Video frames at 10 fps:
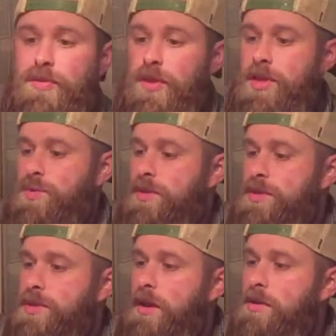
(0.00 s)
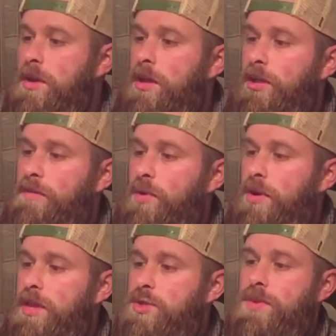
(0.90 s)
for this one. So looking
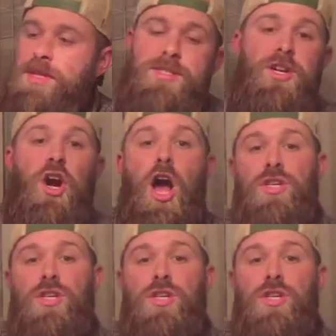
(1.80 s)
forward to this one. This is their